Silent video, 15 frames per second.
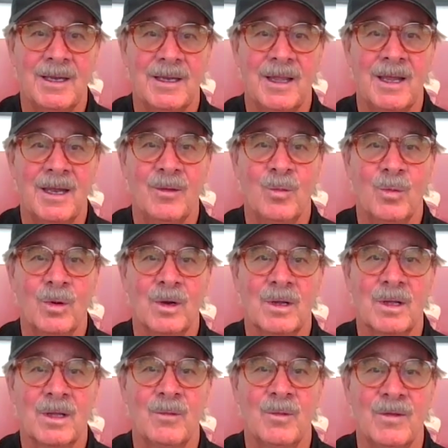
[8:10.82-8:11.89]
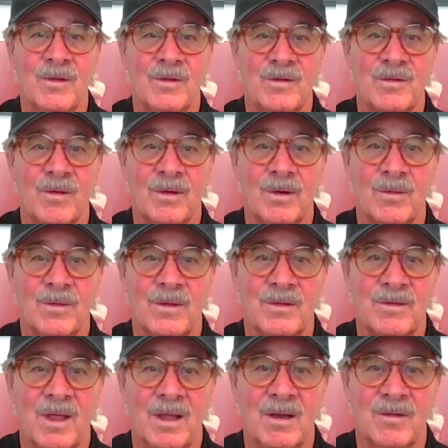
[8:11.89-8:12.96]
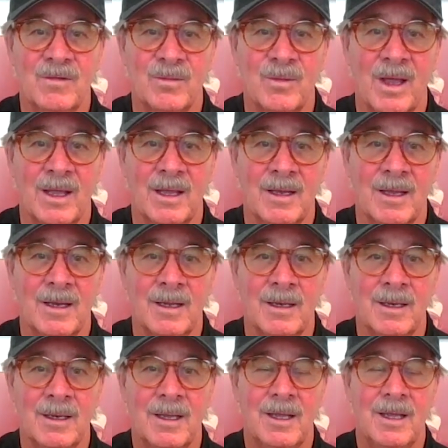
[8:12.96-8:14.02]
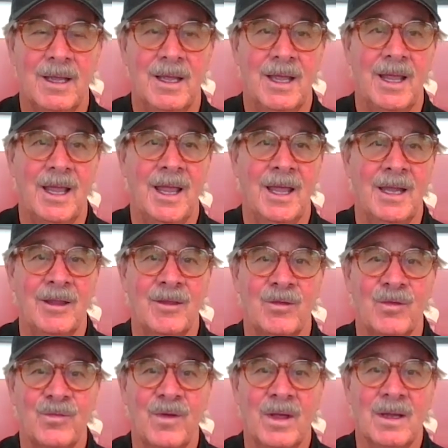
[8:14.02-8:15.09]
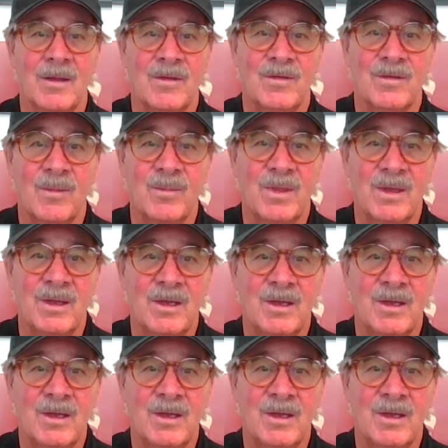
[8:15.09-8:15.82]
and getting work with his shoulder with a tennis racket in it. And it's fun, it's something